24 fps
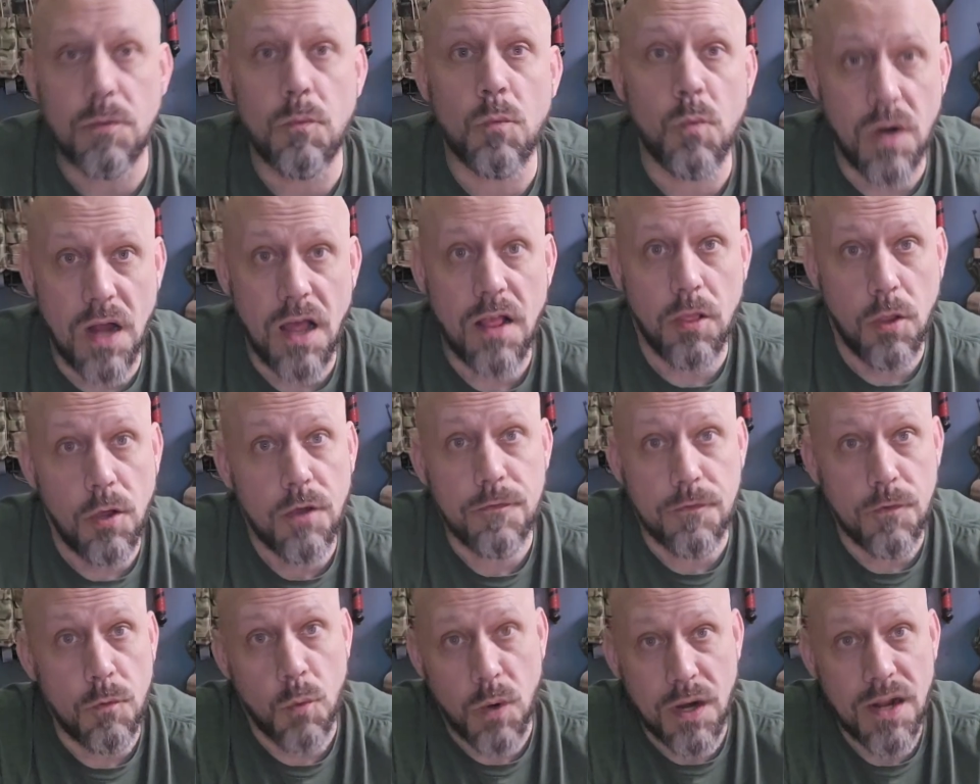but when I
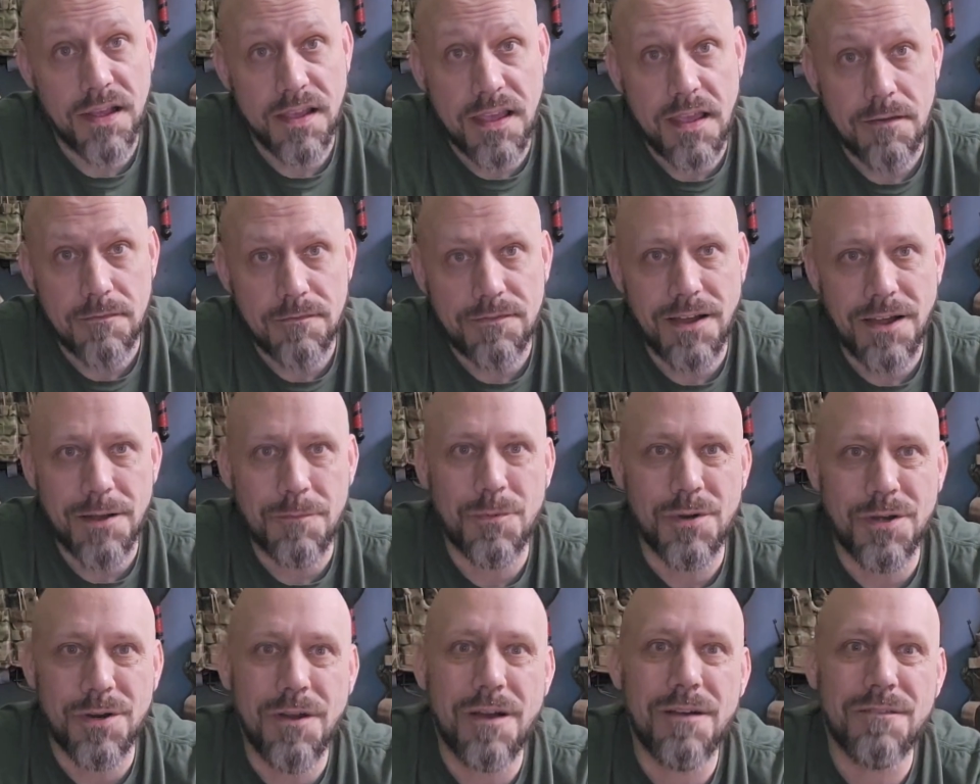look for one, I can't find
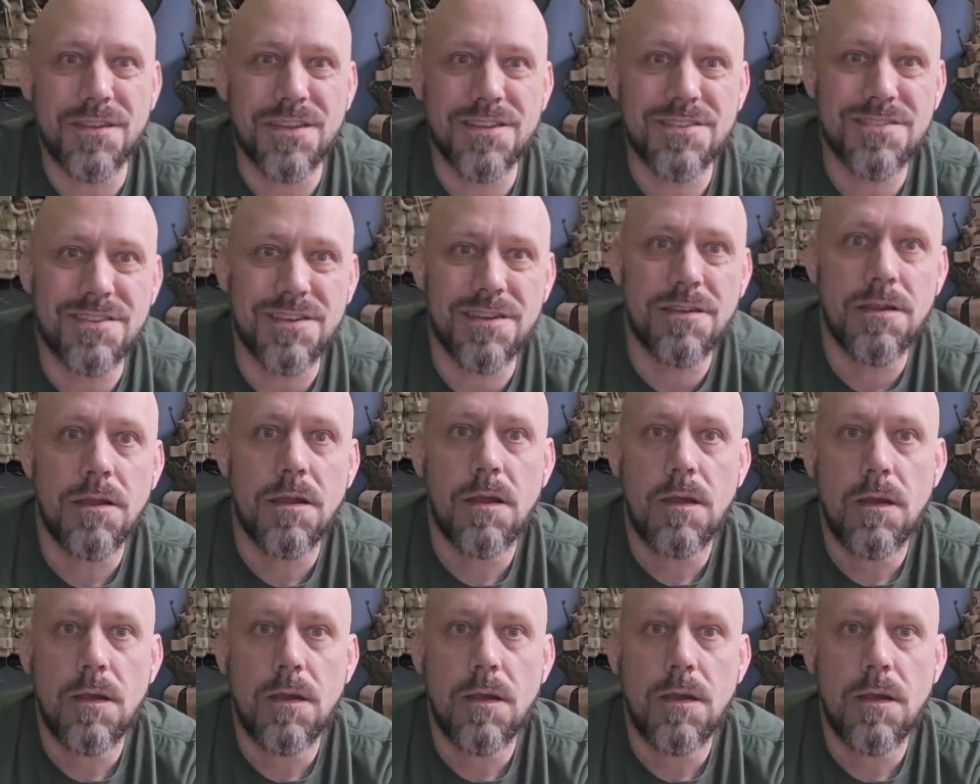one, obviously.